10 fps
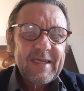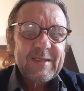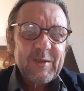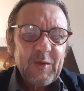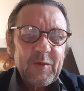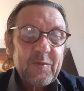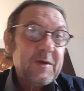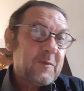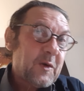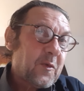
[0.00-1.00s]
So
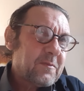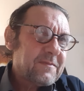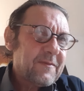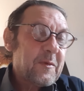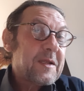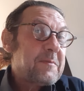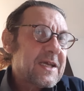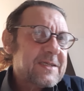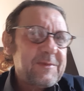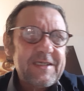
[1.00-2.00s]
everybody
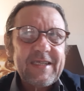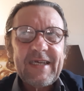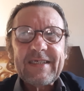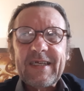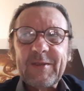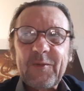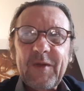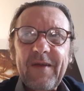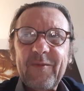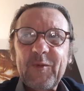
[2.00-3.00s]
makes mistakes, huh? So we
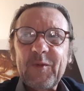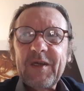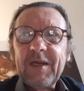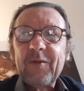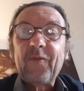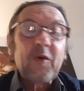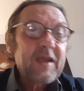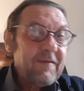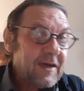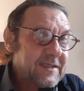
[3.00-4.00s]
have to
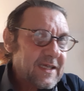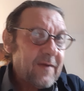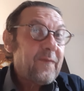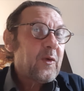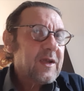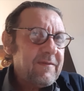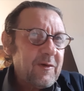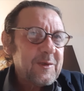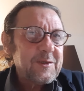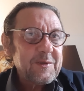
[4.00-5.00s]
forgive ourselves, forgive
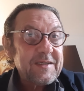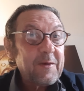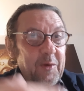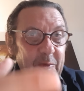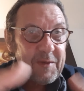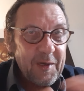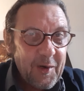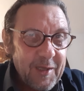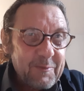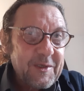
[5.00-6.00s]
others. That will be a
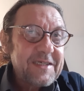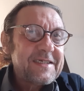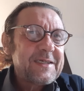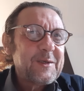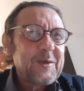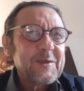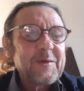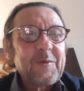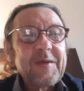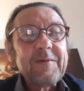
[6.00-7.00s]
lot easier. So
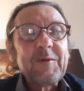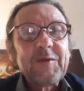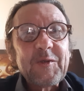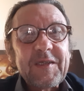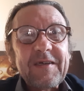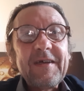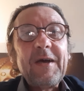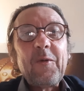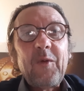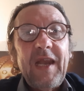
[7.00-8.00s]
we
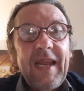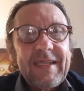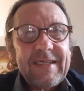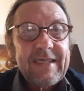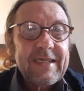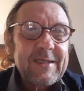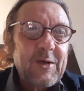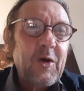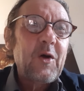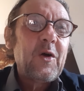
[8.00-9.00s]
let things
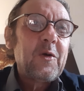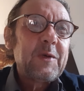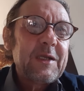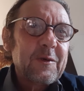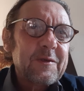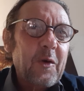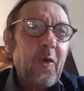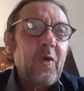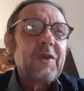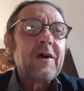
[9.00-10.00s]
go. We don't
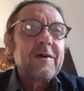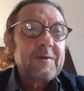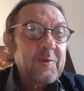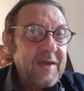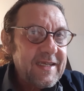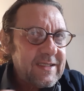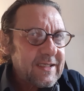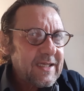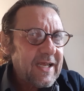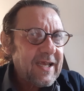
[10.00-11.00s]
hold on to
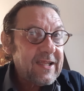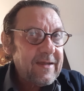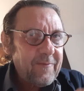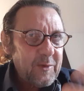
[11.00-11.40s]
anything negative.